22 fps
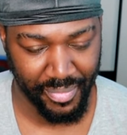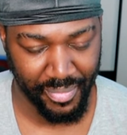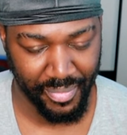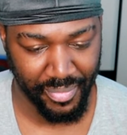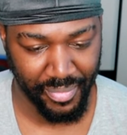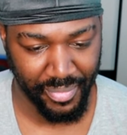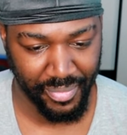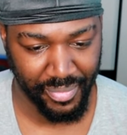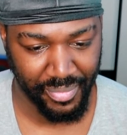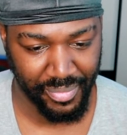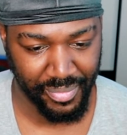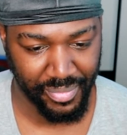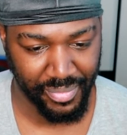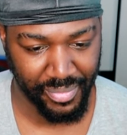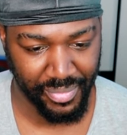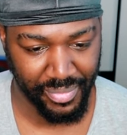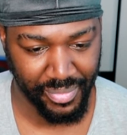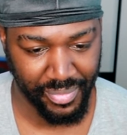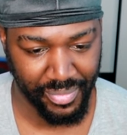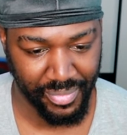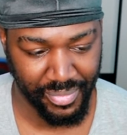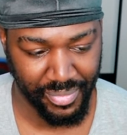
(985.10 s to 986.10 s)
and
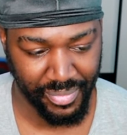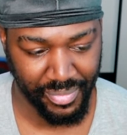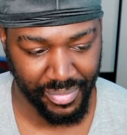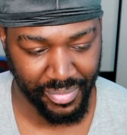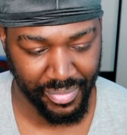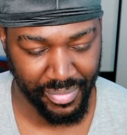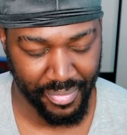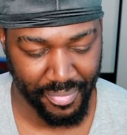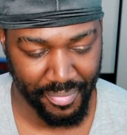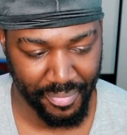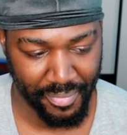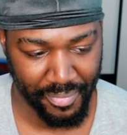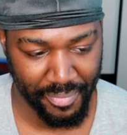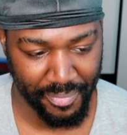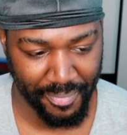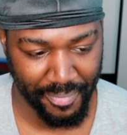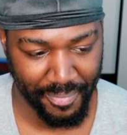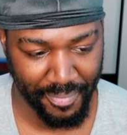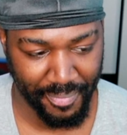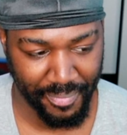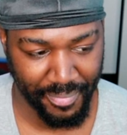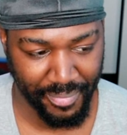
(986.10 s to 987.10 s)
keep my
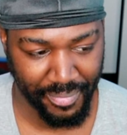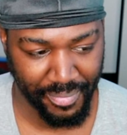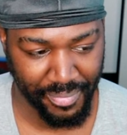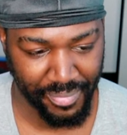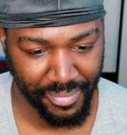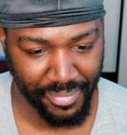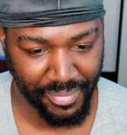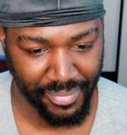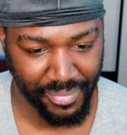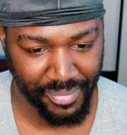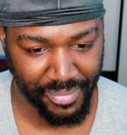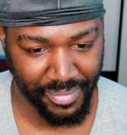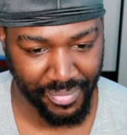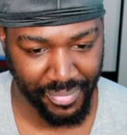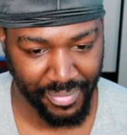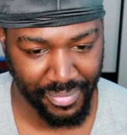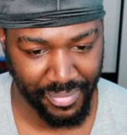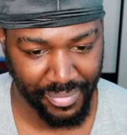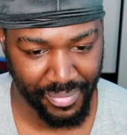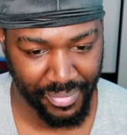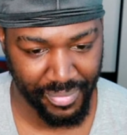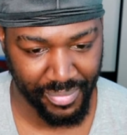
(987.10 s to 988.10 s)
brother
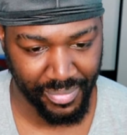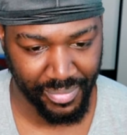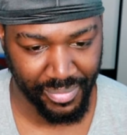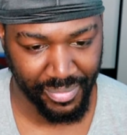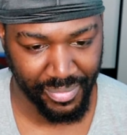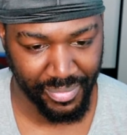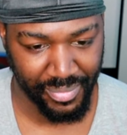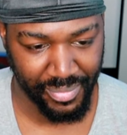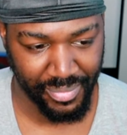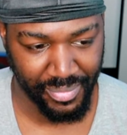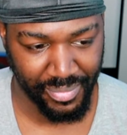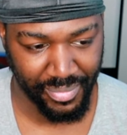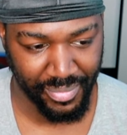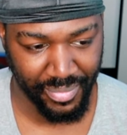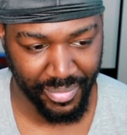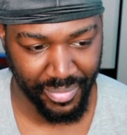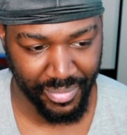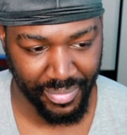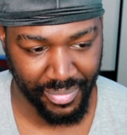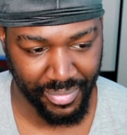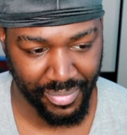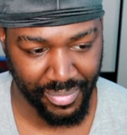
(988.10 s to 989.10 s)

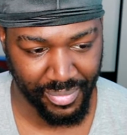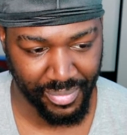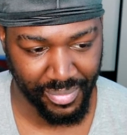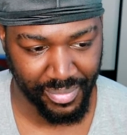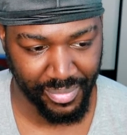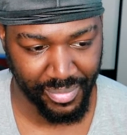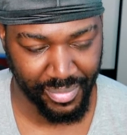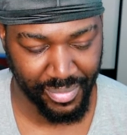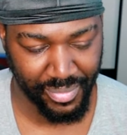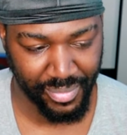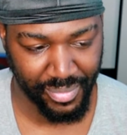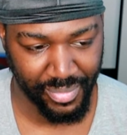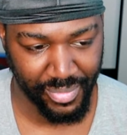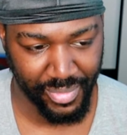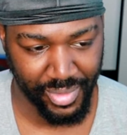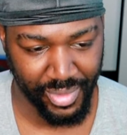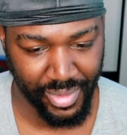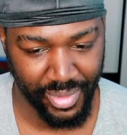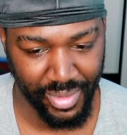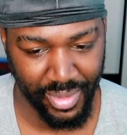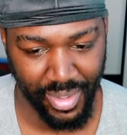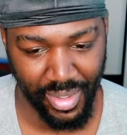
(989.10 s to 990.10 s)
asleep.
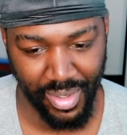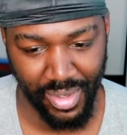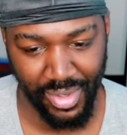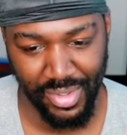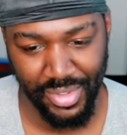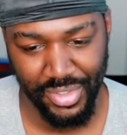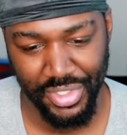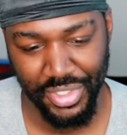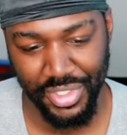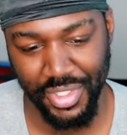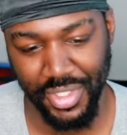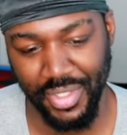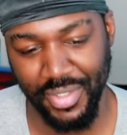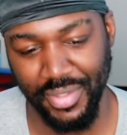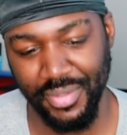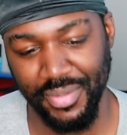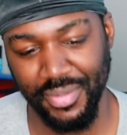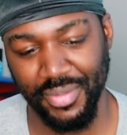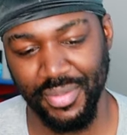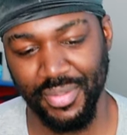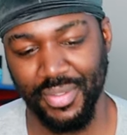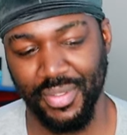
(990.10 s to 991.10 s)
Oh shit.
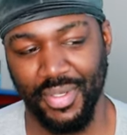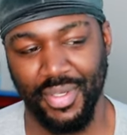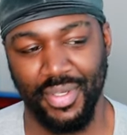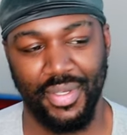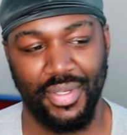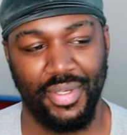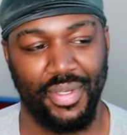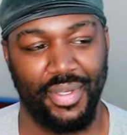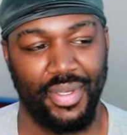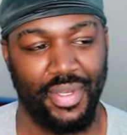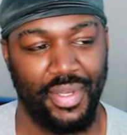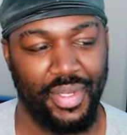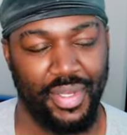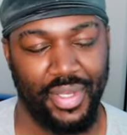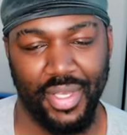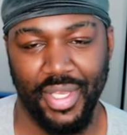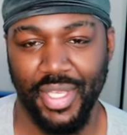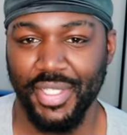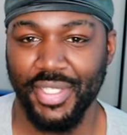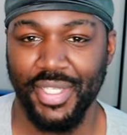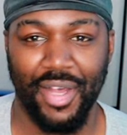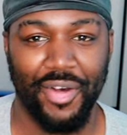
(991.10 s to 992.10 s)

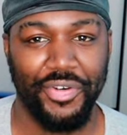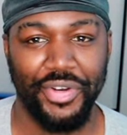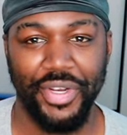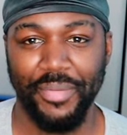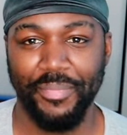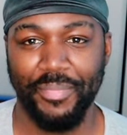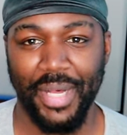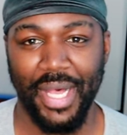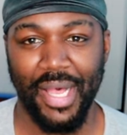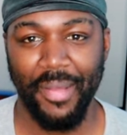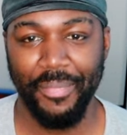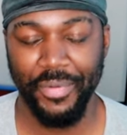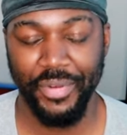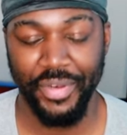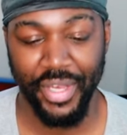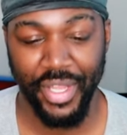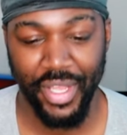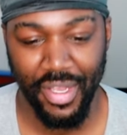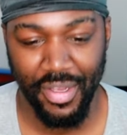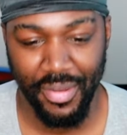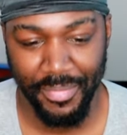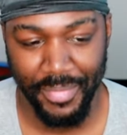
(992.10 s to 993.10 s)
It's on and
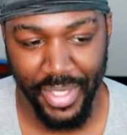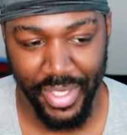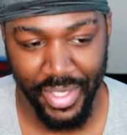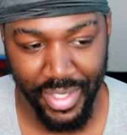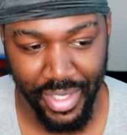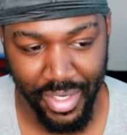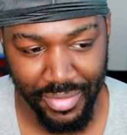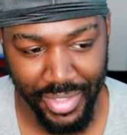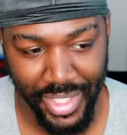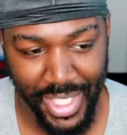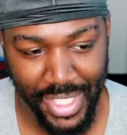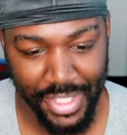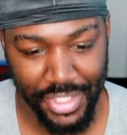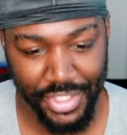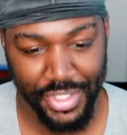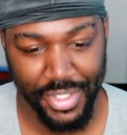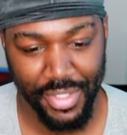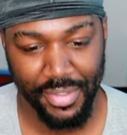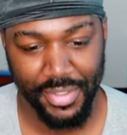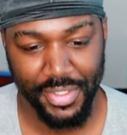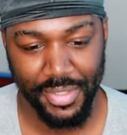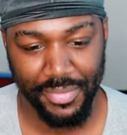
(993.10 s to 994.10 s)
popping now, man. Now we got the
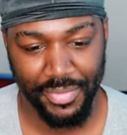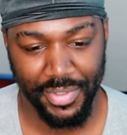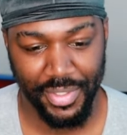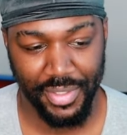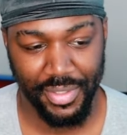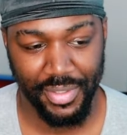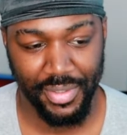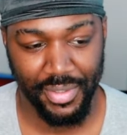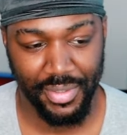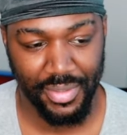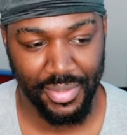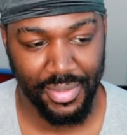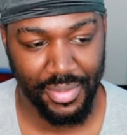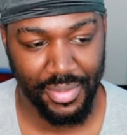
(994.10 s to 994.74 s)
chosen one.